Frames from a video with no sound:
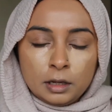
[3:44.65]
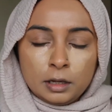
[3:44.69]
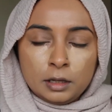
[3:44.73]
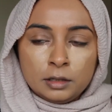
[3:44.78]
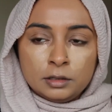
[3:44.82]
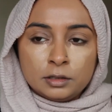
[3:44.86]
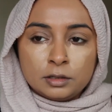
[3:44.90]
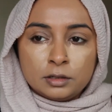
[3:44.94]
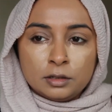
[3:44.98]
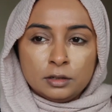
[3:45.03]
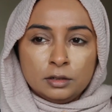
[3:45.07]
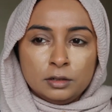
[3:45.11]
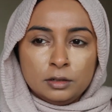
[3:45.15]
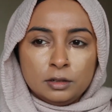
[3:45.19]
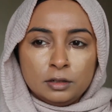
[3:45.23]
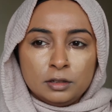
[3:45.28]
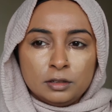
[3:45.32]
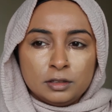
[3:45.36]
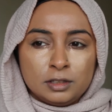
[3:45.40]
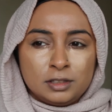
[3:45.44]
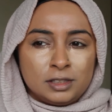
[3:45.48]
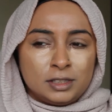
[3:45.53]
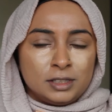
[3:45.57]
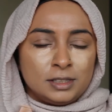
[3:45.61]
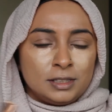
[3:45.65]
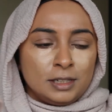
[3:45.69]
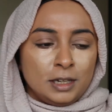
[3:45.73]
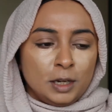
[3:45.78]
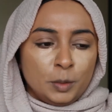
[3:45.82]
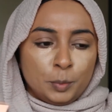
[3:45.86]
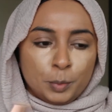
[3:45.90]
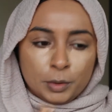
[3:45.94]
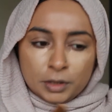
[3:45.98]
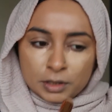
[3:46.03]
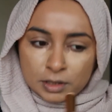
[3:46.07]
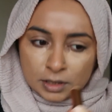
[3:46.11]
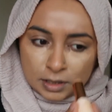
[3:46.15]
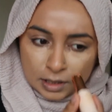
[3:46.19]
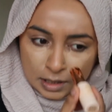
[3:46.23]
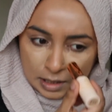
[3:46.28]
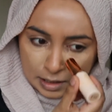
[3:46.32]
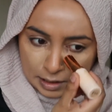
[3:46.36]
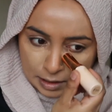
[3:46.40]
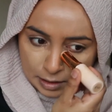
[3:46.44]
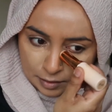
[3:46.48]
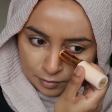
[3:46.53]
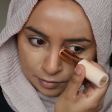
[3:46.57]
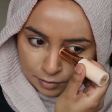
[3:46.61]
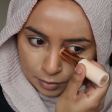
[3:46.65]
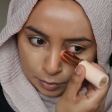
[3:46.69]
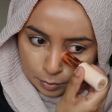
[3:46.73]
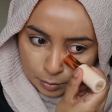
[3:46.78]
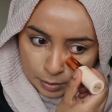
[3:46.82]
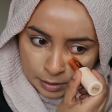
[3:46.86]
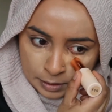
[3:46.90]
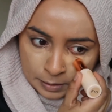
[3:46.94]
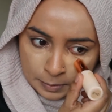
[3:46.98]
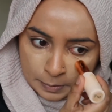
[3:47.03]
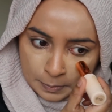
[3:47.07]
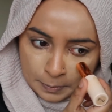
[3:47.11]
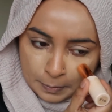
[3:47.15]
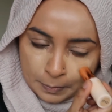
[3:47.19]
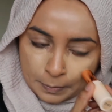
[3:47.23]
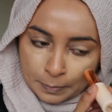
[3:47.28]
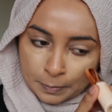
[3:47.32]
it's gonna slip and slide everywhere.